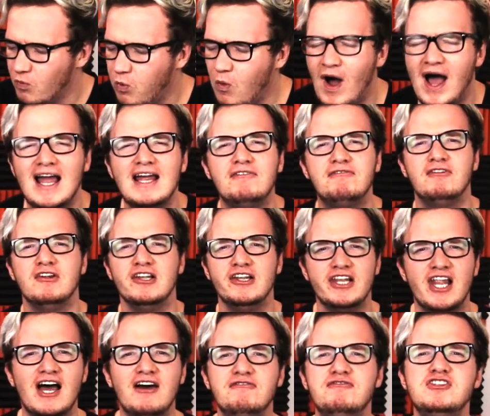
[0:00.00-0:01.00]
wife
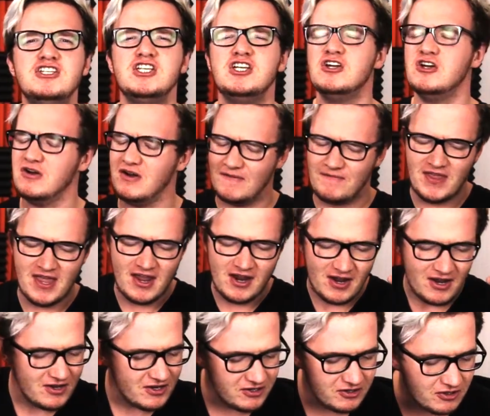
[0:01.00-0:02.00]
loves you
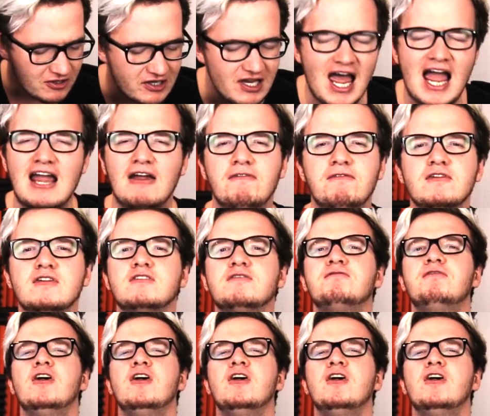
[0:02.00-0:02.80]
and your life is